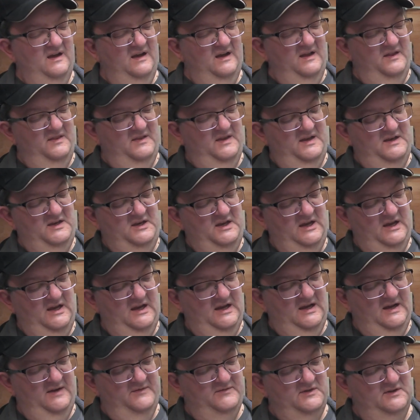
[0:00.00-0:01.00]
And then you
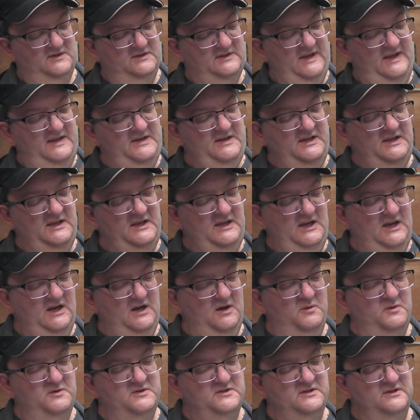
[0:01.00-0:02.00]
have the landing
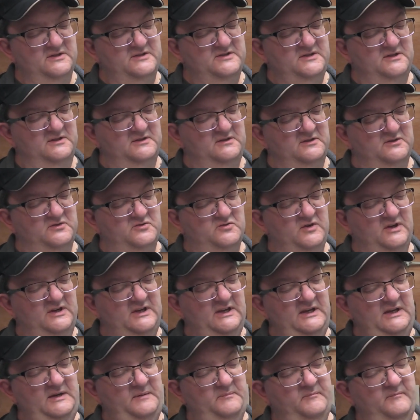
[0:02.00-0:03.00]
gear, which looks a little
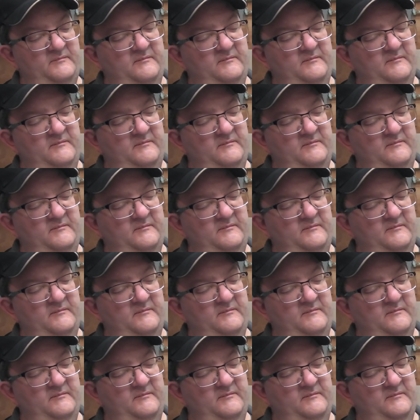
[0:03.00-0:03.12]
tricky